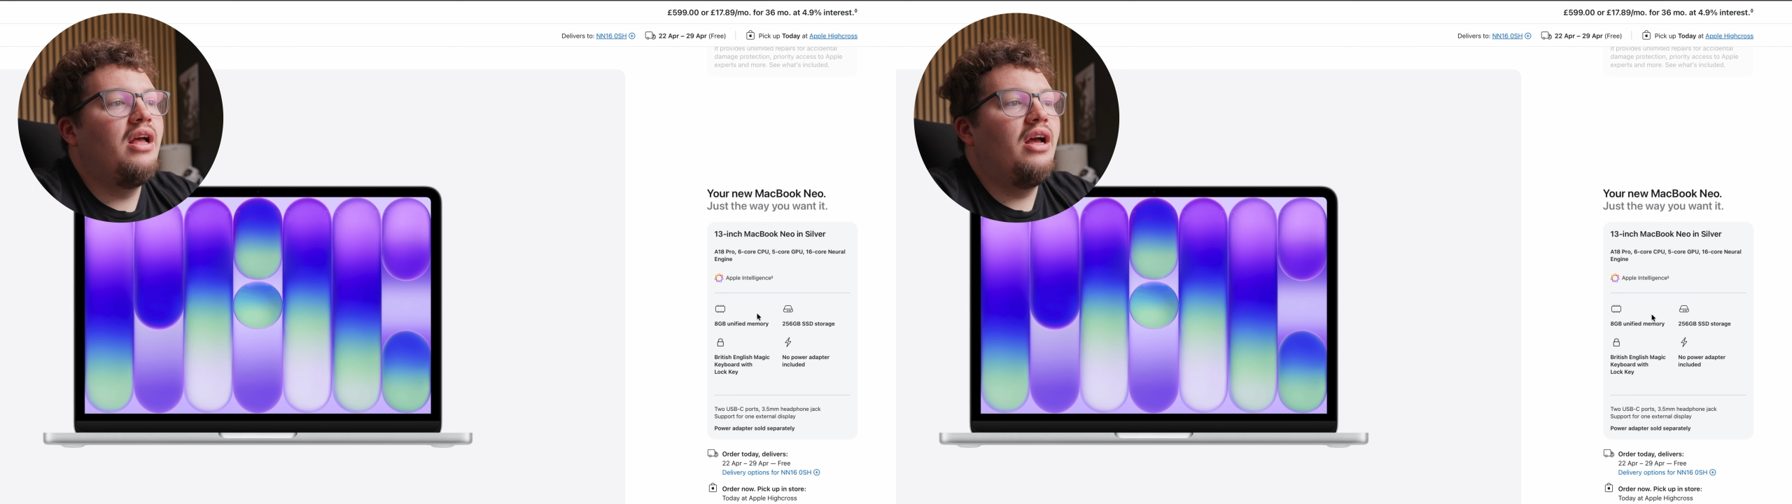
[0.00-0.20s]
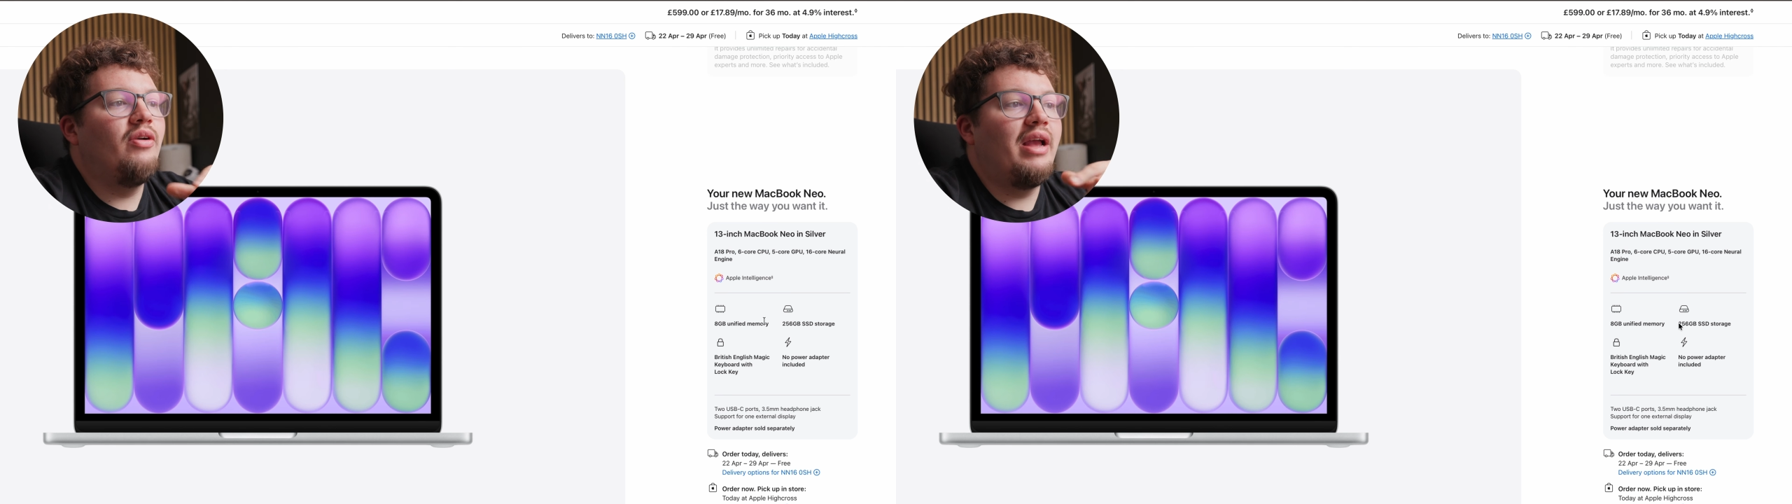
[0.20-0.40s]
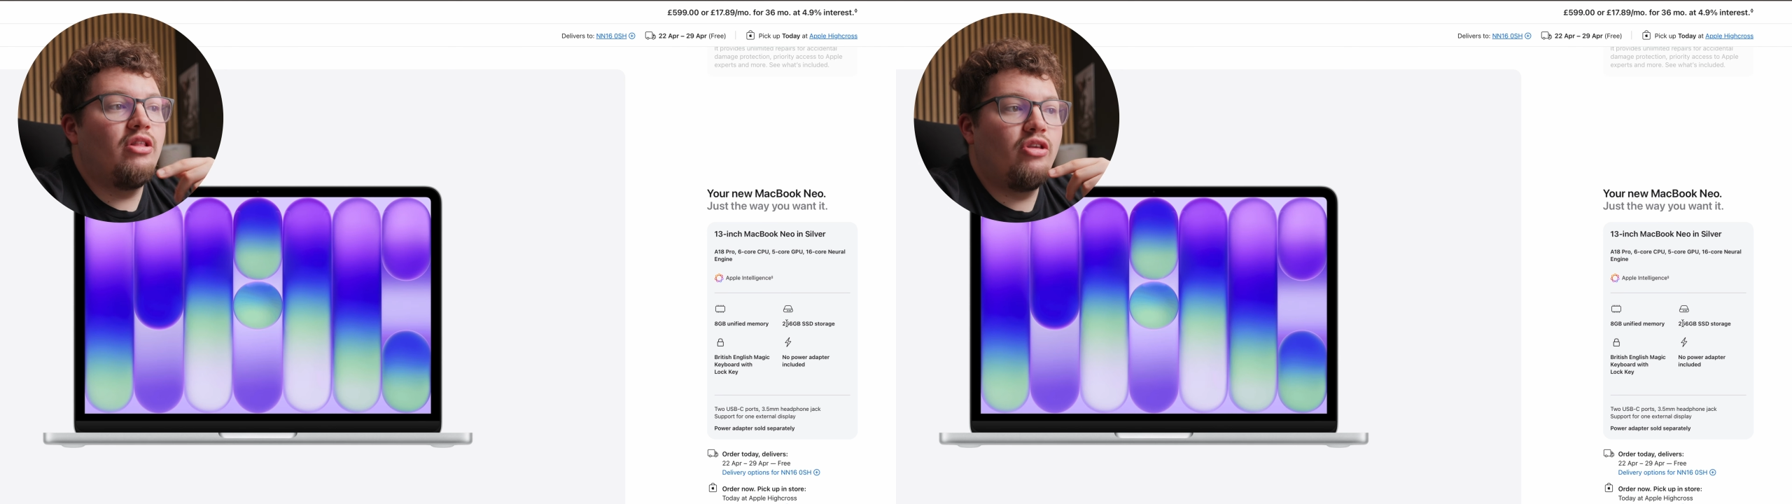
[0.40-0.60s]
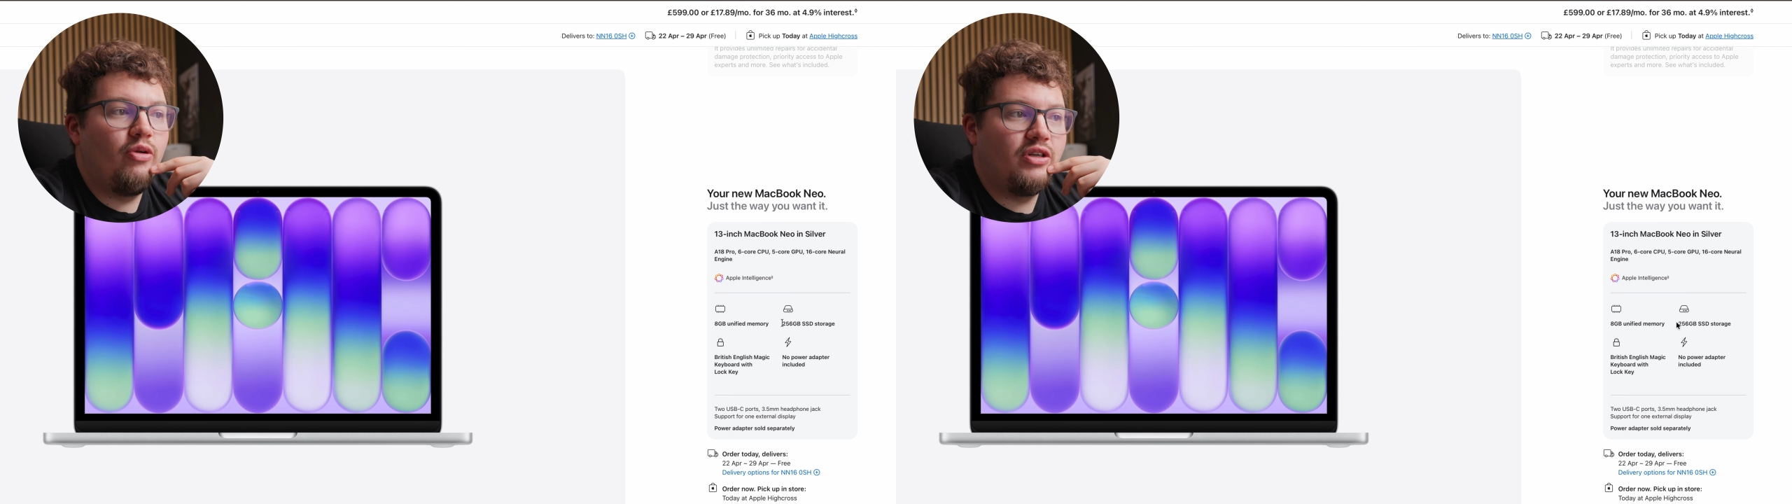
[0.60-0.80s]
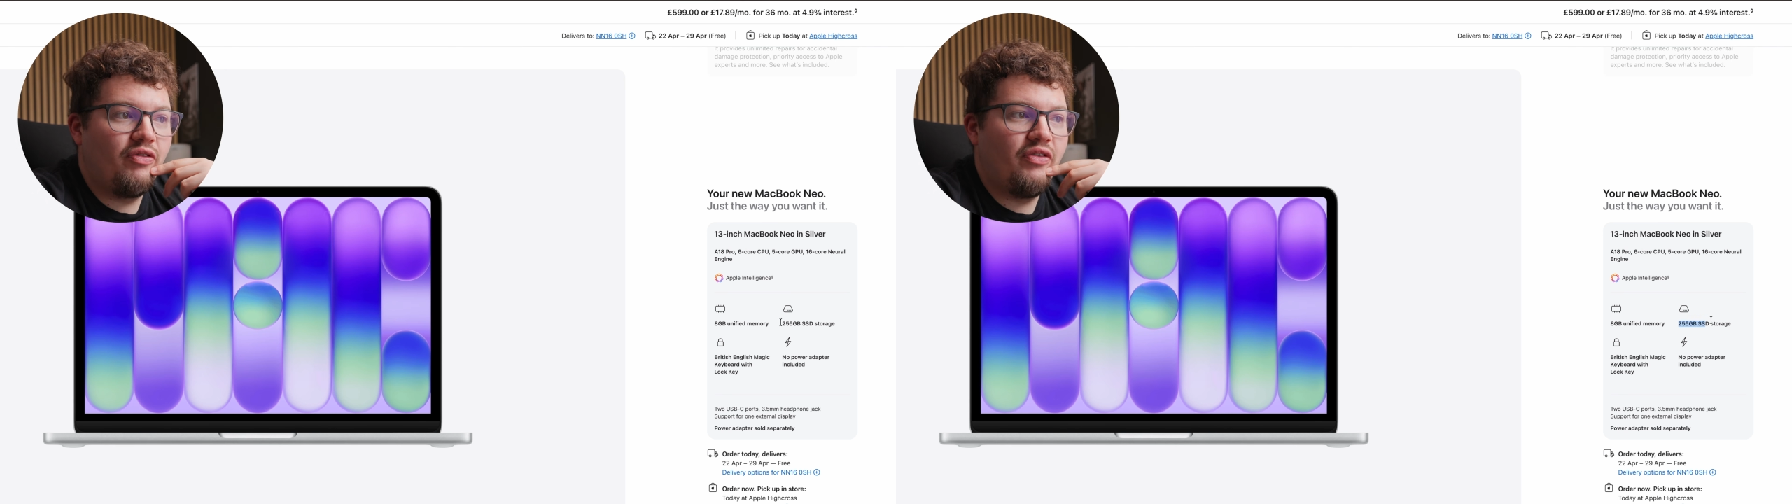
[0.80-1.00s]
You're getting
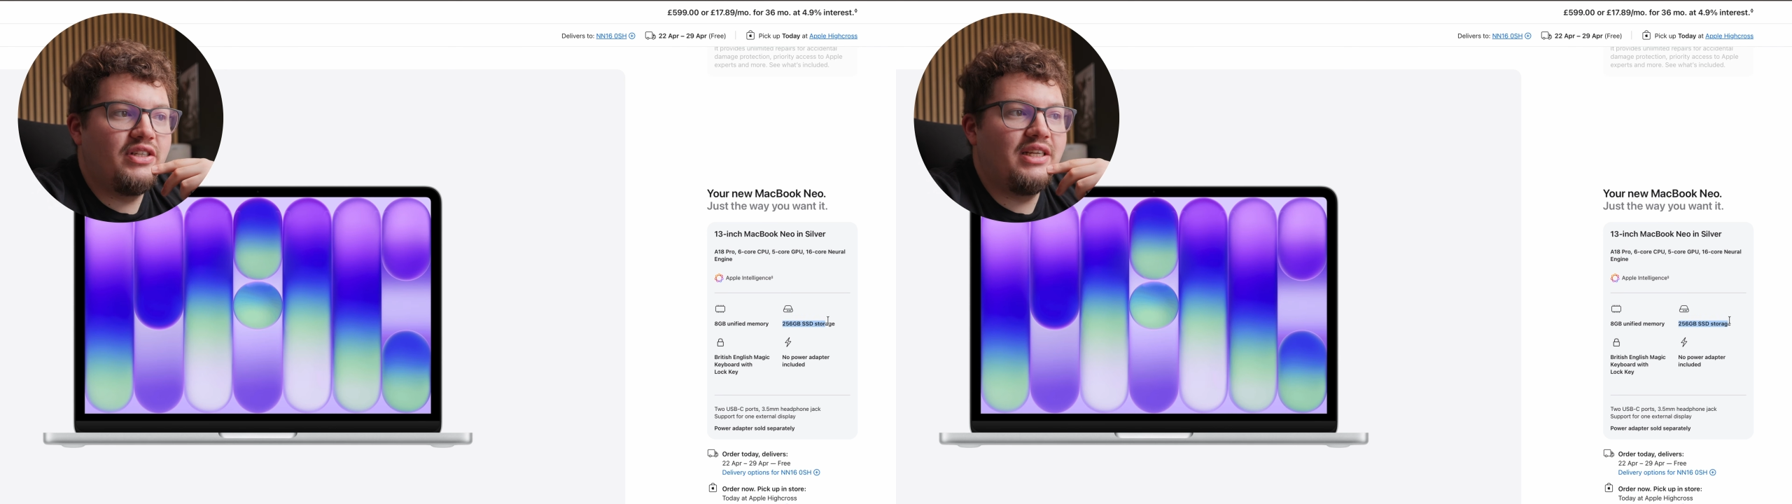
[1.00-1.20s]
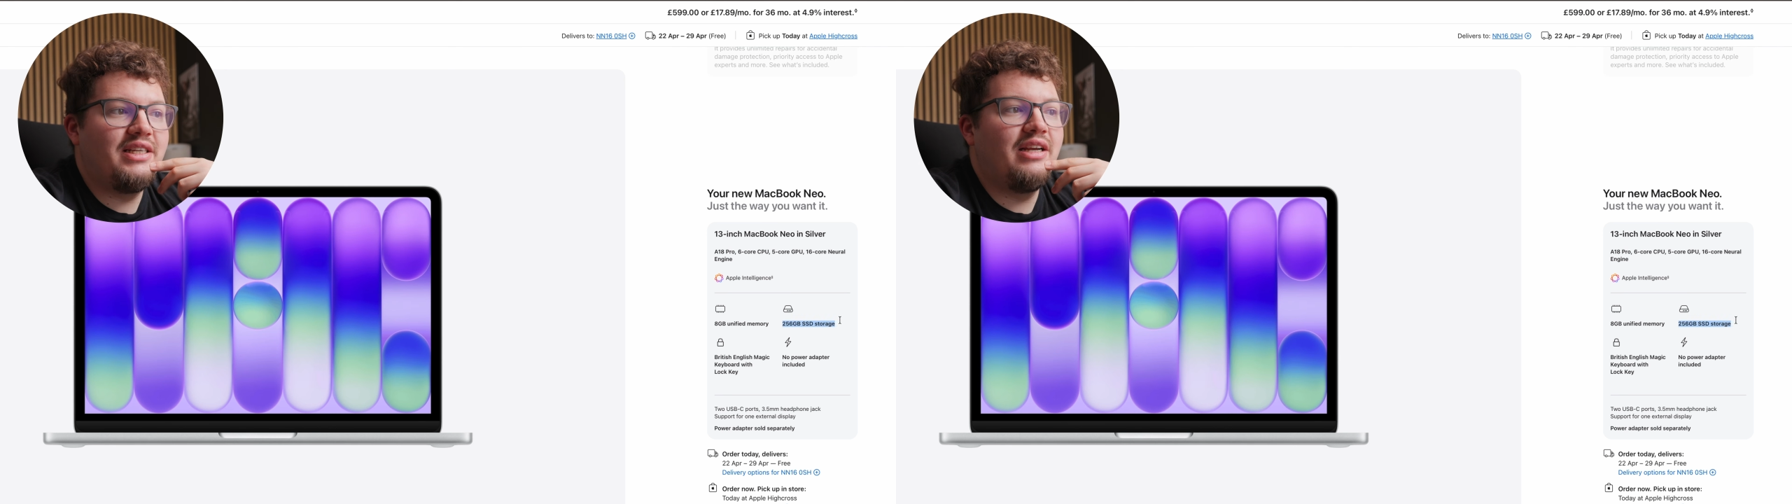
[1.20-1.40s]
256